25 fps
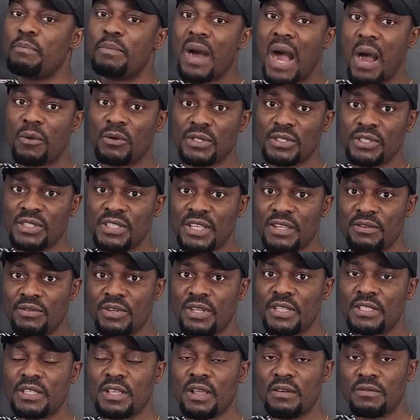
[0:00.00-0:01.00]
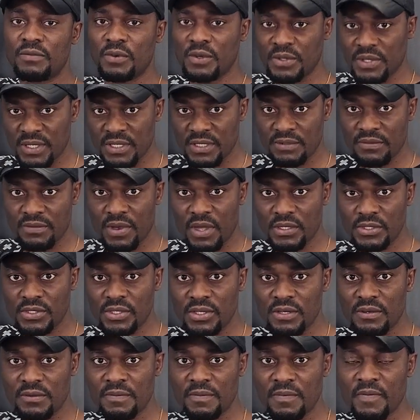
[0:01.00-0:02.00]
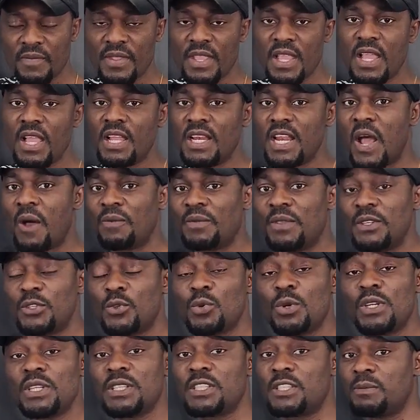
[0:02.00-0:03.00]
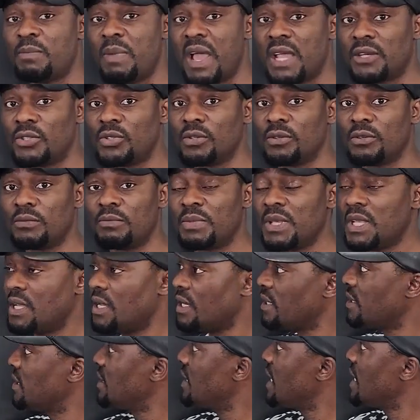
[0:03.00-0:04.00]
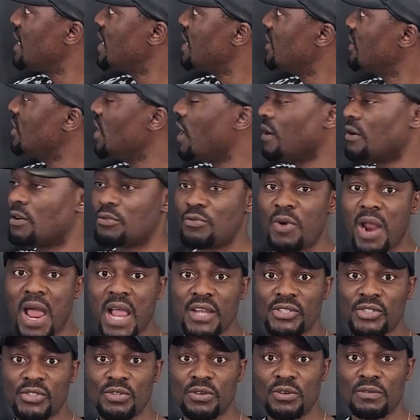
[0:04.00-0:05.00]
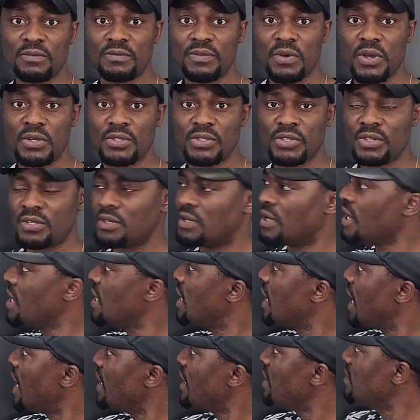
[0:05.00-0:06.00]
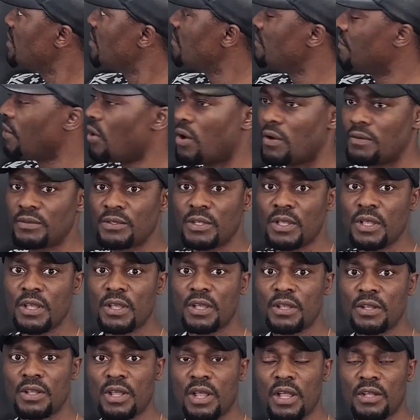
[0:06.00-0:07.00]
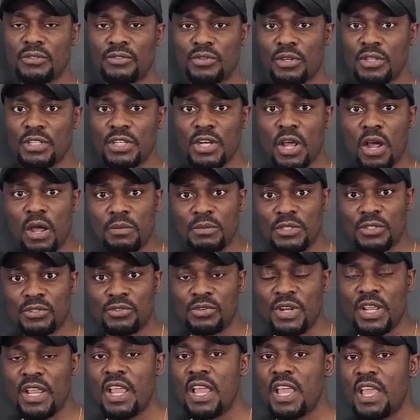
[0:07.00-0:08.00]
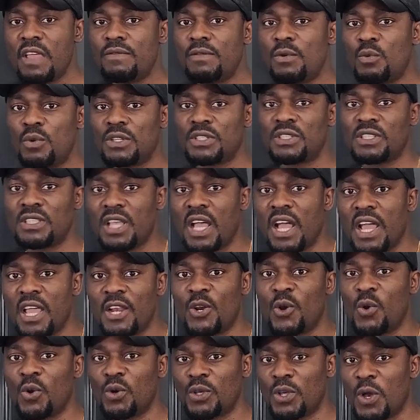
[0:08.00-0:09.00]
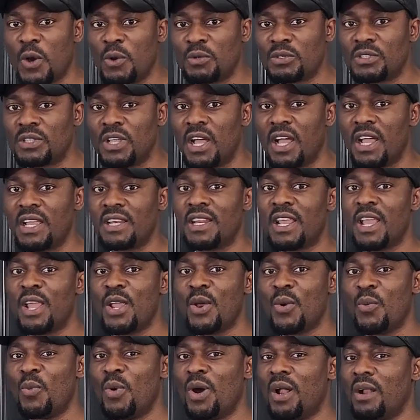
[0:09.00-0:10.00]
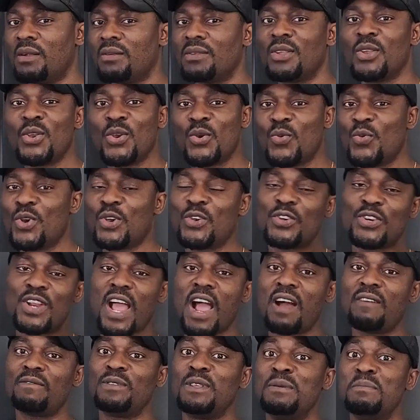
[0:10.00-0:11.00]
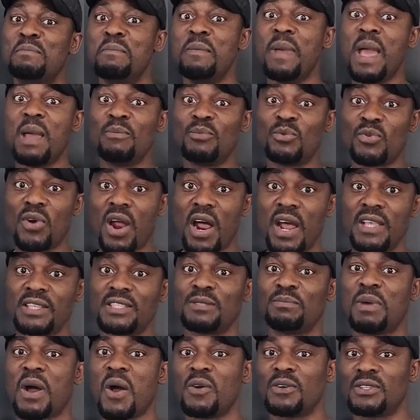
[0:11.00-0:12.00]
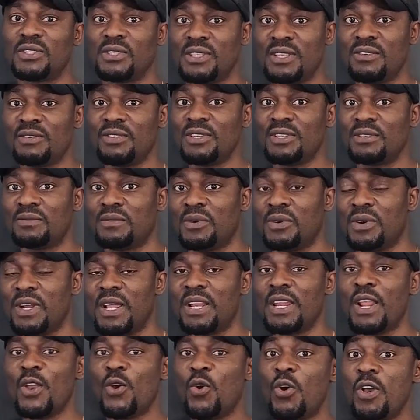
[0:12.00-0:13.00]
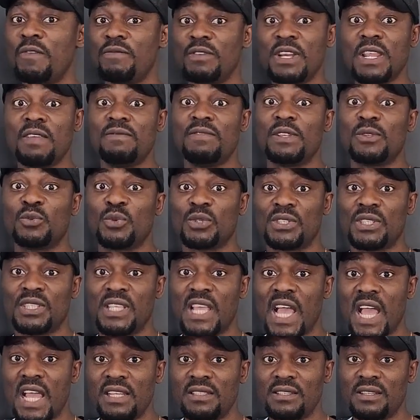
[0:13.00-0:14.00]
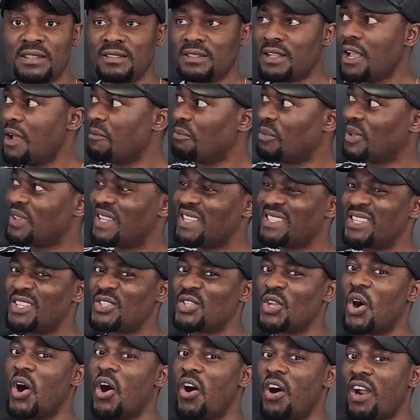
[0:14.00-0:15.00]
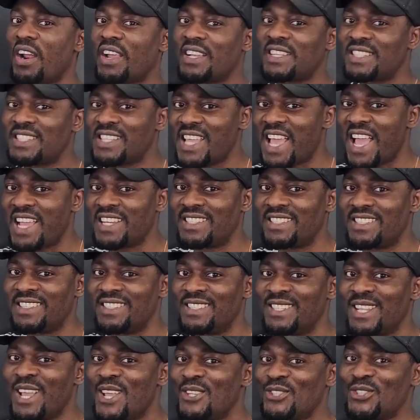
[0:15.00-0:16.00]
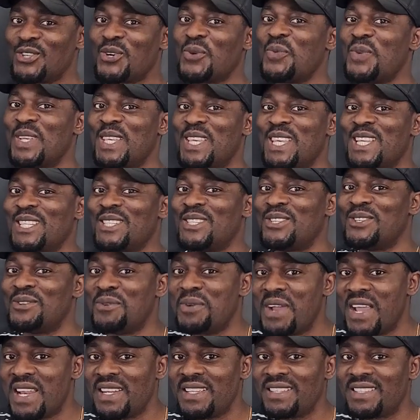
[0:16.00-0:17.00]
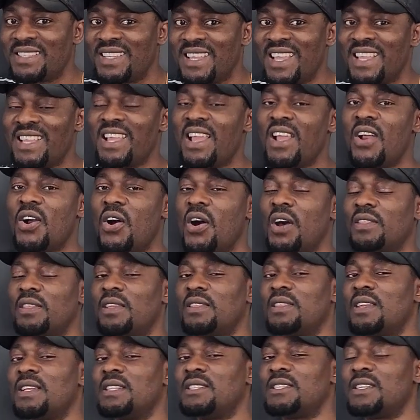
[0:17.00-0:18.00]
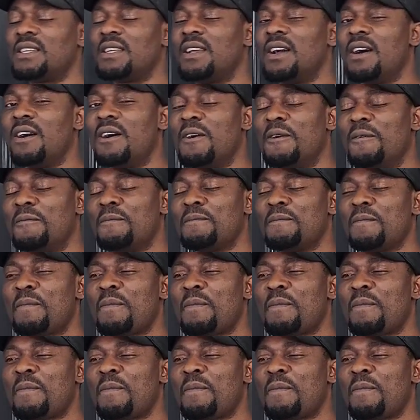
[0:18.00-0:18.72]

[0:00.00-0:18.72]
power series for this function. Now this one is special because it is not a rational function and it involves uh, trigonometry. If it was sine or cosine, well, we could have the memorized power series for it, or even if it was tangent, but this is arctangent, so we can't do anything other than to go,